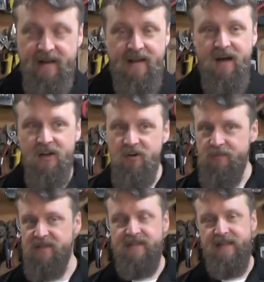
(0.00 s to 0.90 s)
At
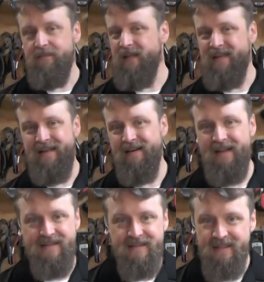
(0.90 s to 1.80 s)
100%, I'm getting it down to
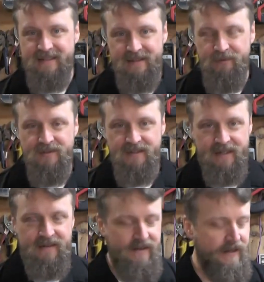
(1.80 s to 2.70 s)
like 60%.